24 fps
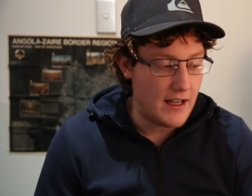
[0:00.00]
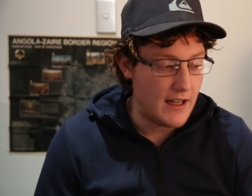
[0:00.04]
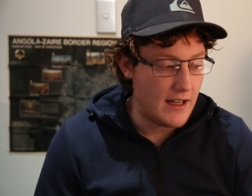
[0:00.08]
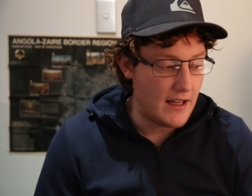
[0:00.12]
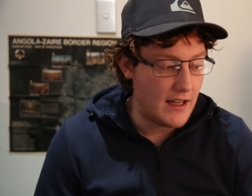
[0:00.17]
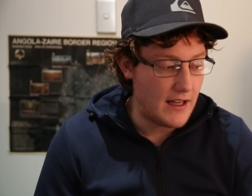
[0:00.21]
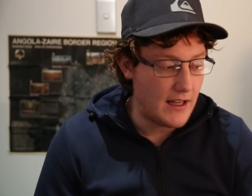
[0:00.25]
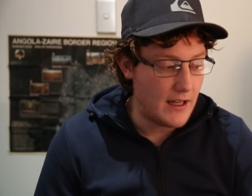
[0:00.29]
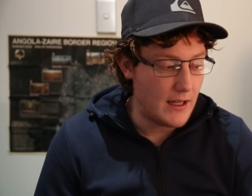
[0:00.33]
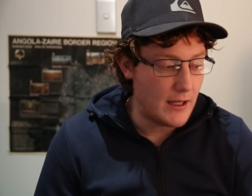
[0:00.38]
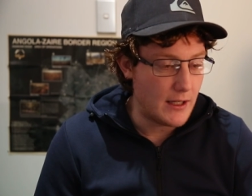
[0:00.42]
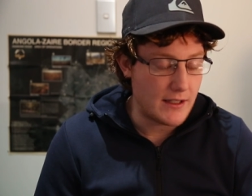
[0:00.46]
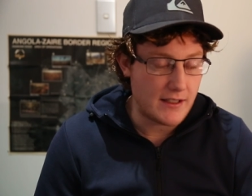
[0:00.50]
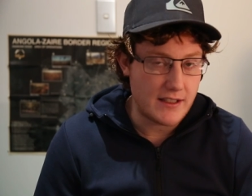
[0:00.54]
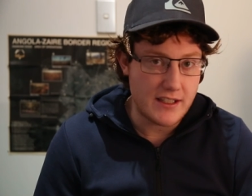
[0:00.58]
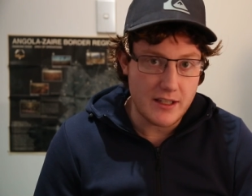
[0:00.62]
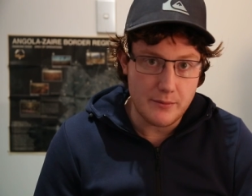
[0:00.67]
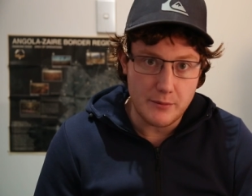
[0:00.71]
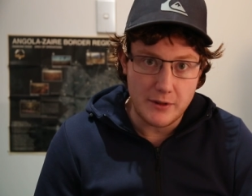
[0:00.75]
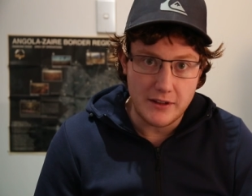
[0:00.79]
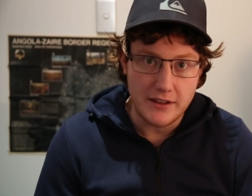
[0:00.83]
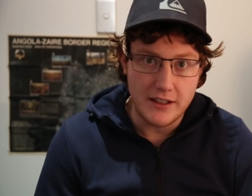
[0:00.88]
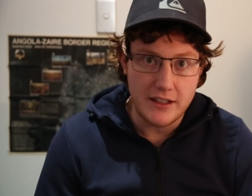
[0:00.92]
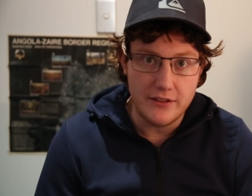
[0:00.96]
Uh,
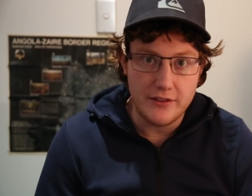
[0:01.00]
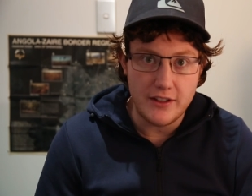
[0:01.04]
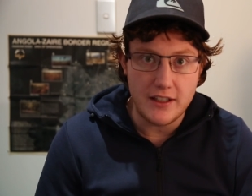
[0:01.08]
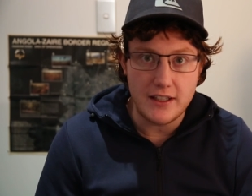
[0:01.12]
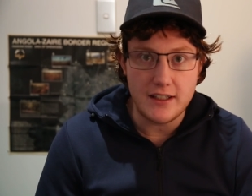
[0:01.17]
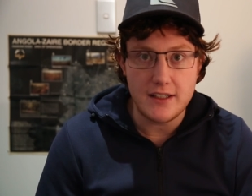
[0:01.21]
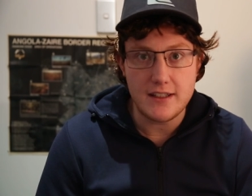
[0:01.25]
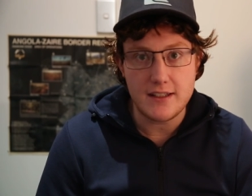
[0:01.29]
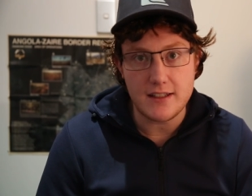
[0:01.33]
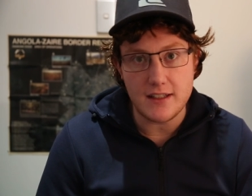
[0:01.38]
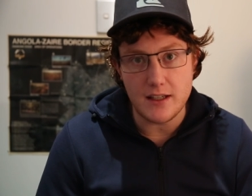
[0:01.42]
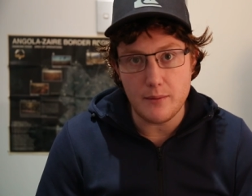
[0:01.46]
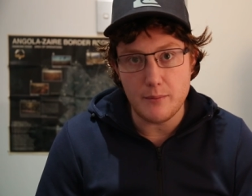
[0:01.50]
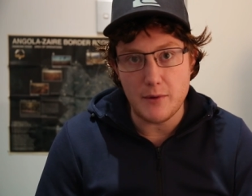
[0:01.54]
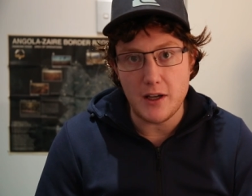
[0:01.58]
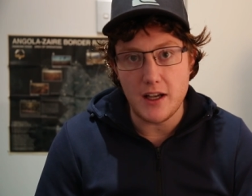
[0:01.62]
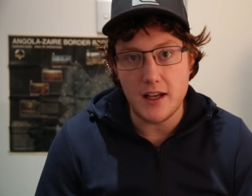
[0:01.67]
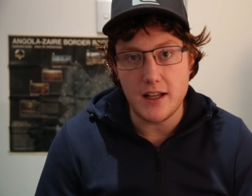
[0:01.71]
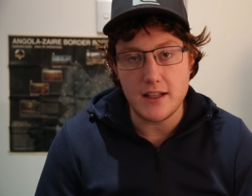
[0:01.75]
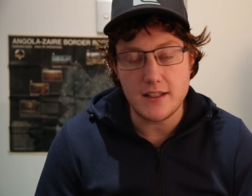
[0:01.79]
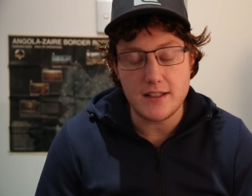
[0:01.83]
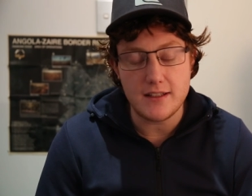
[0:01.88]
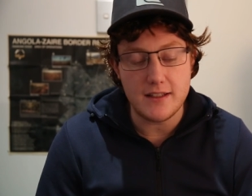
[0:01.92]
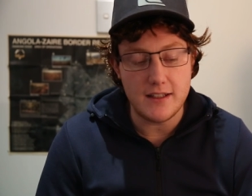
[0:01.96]
some are living, some
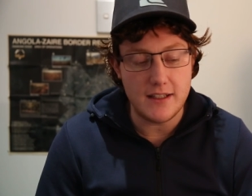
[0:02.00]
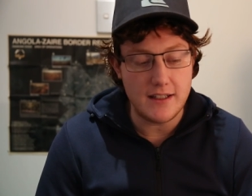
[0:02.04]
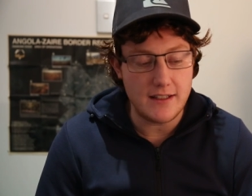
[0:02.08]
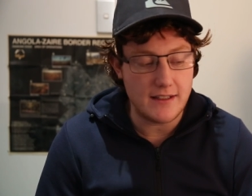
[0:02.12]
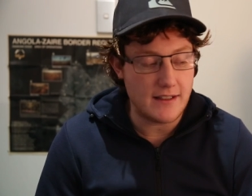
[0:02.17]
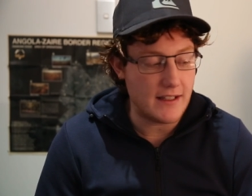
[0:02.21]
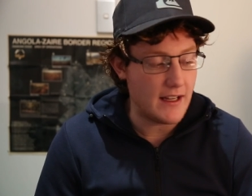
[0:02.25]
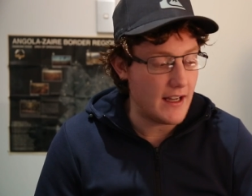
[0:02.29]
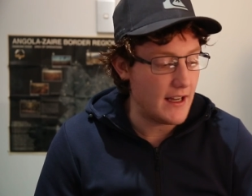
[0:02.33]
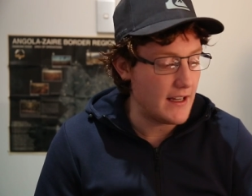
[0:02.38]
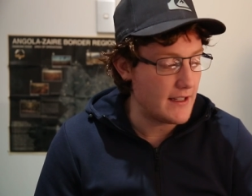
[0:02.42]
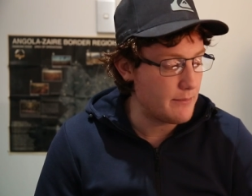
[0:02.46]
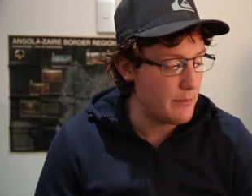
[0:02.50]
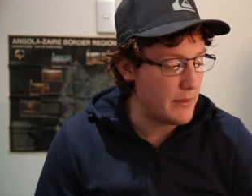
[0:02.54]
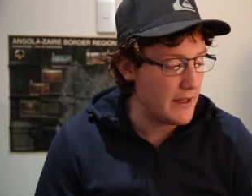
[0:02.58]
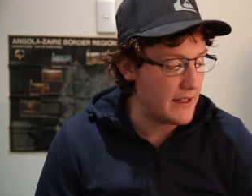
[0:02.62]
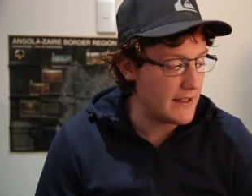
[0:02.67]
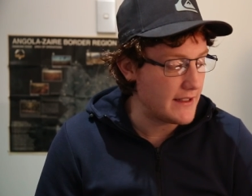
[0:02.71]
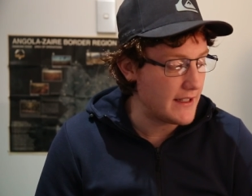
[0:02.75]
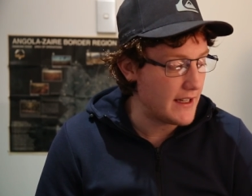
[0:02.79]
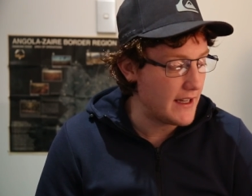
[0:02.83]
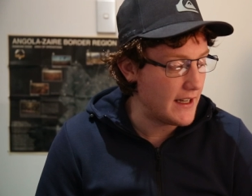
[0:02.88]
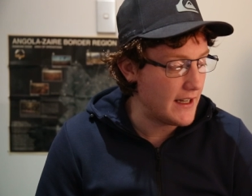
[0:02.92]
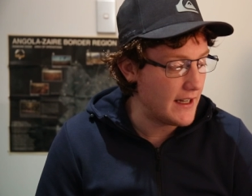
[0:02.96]
aren't these days.
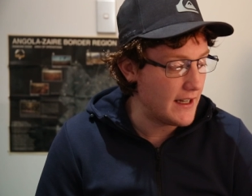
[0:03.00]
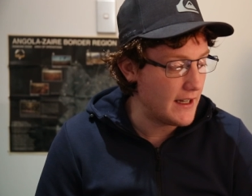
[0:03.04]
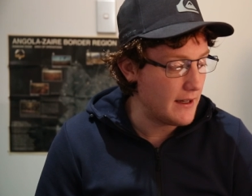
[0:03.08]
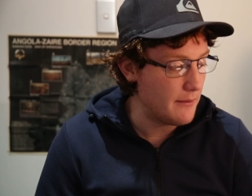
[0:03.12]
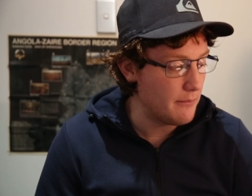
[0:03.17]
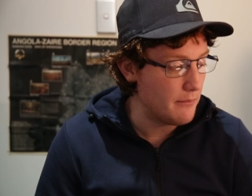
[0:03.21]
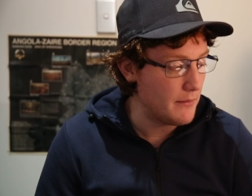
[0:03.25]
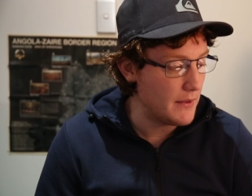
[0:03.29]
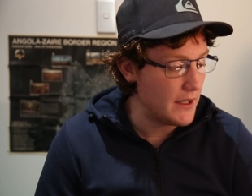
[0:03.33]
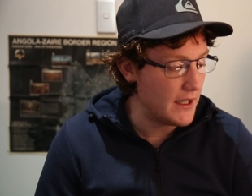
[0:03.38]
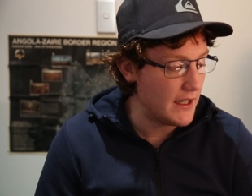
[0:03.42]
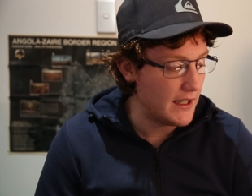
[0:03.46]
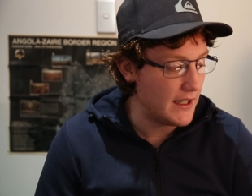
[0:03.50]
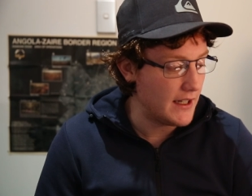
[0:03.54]
But um,